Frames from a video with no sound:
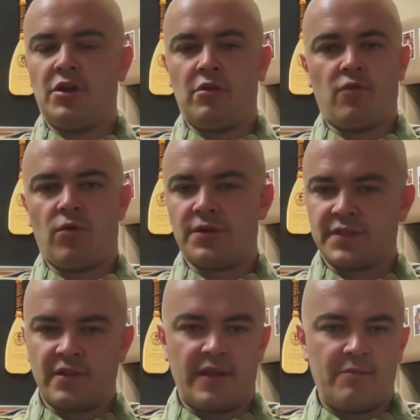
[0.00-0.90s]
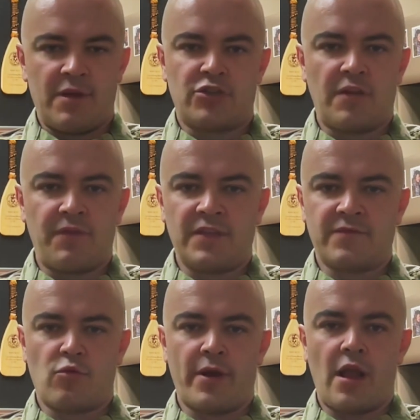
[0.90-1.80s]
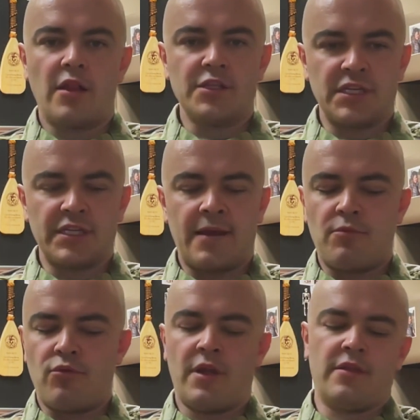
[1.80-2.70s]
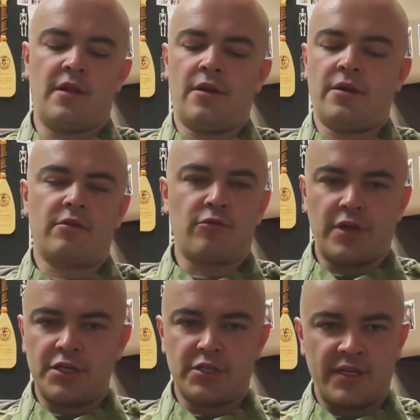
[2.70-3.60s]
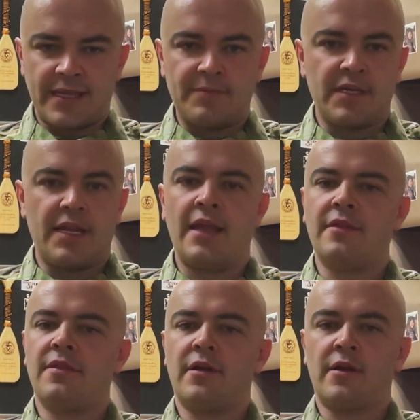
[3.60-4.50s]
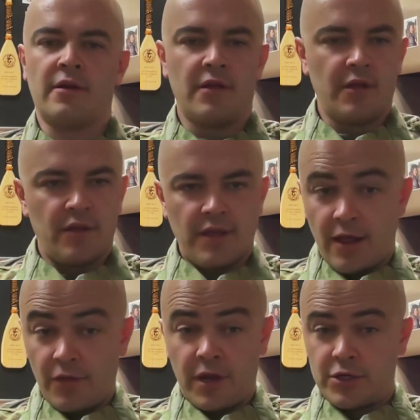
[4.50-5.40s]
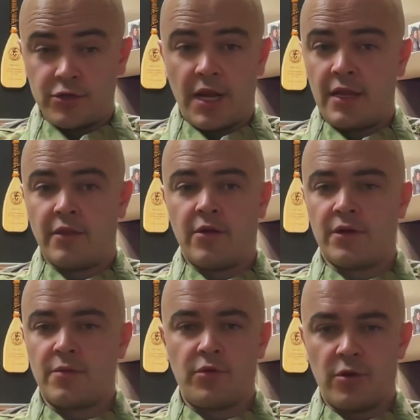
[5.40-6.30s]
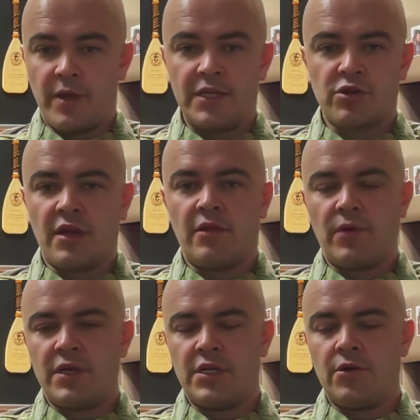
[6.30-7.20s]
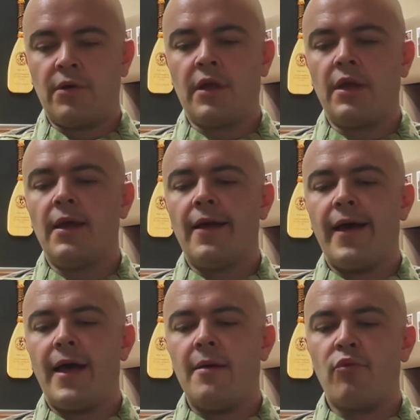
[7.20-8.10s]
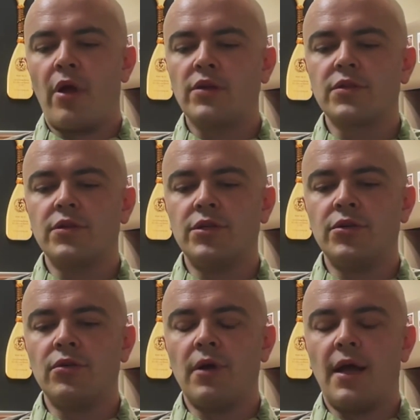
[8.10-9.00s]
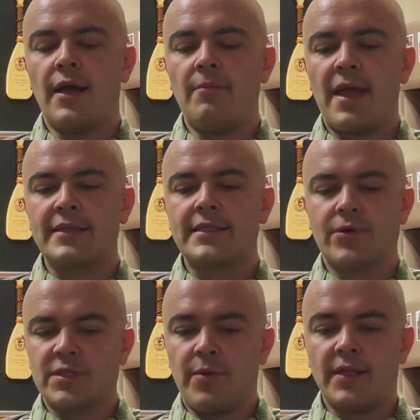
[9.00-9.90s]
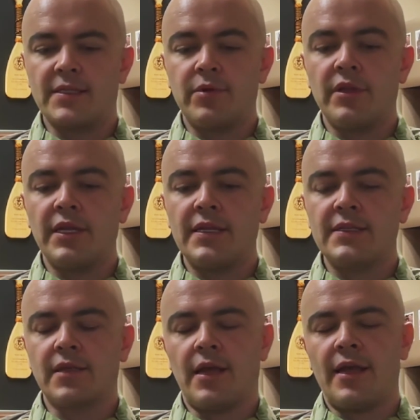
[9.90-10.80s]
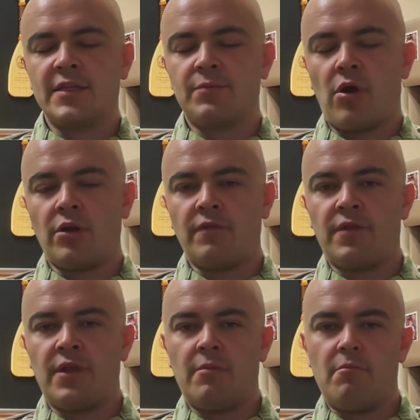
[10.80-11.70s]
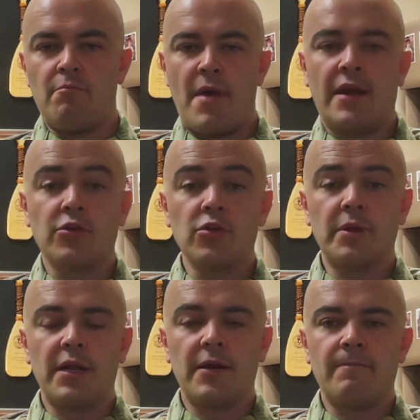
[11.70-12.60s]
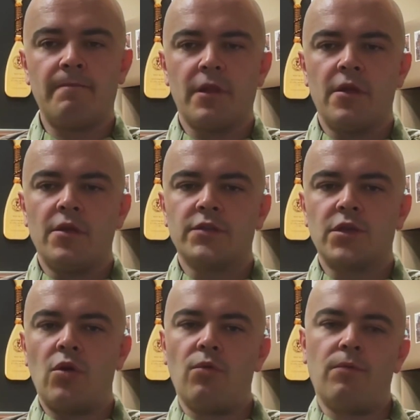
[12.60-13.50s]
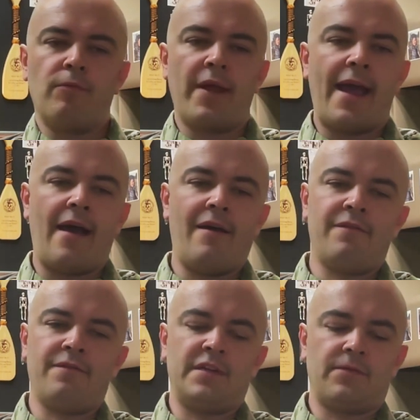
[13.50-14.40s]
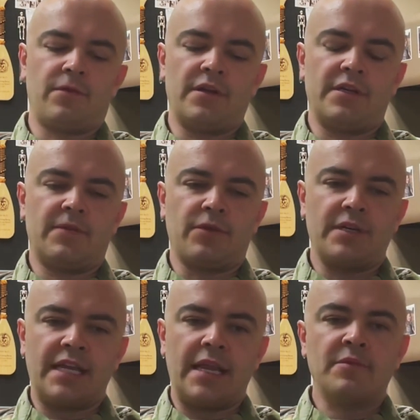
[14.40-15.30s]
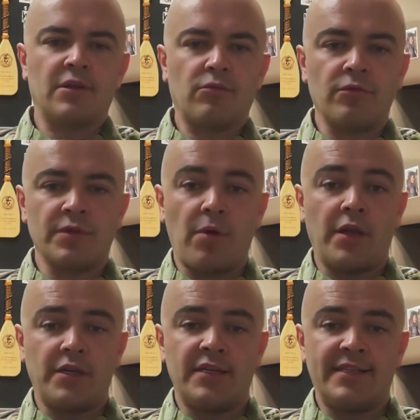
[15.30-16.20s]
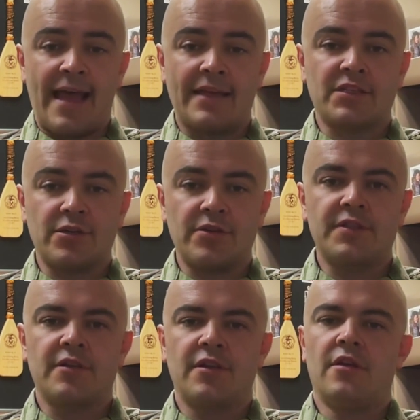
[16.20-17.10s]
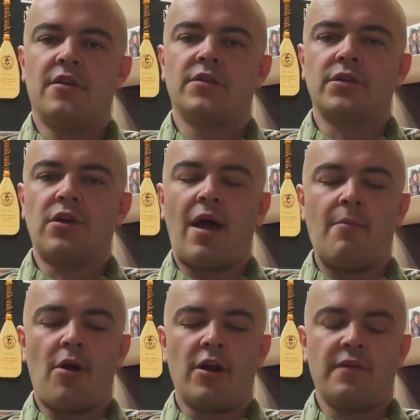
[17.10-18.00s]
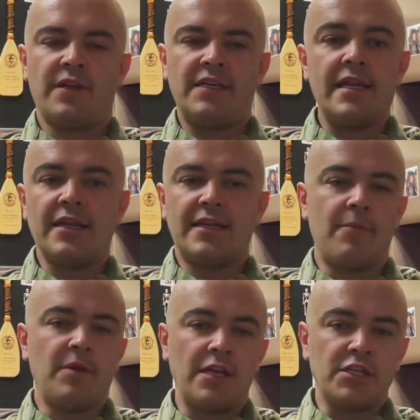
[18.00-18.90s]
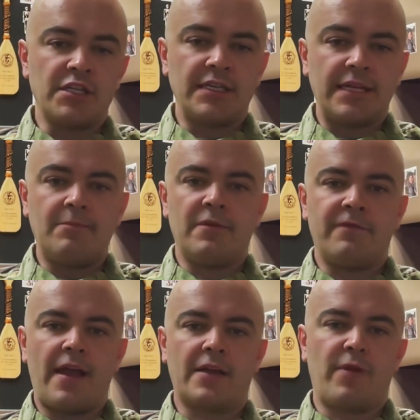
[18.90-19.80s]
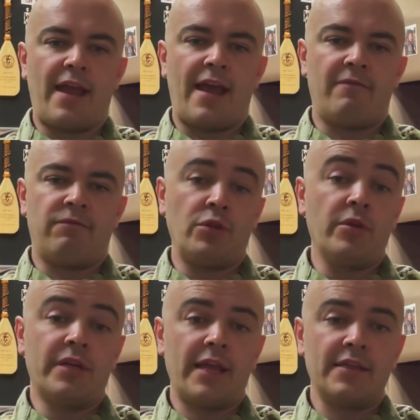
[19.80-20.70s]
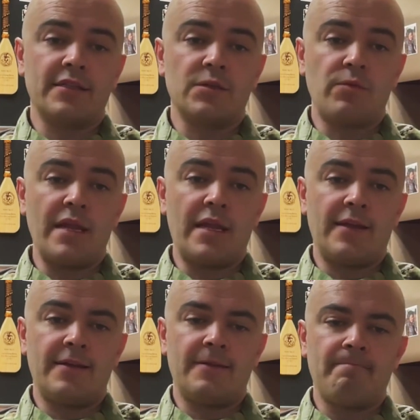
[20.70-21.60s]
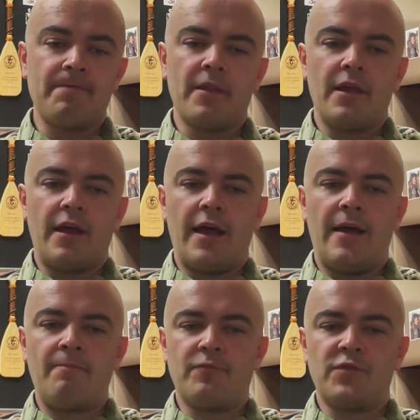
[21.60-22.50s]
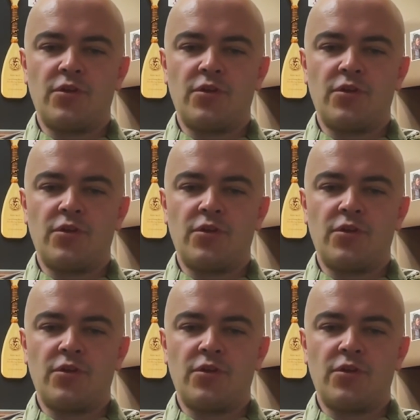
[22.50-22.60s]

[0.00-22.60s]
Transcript: of course, the administrative things from a radiology standpoint. Their credentialing is up to date, their healthcare training, their computer-based training that we do. We also do ancillary responsibilities as part of the med group here. So we have different teams that respond to disasters. So I'm part of a decontamination team. In fact, we have Luke Days this weekend. So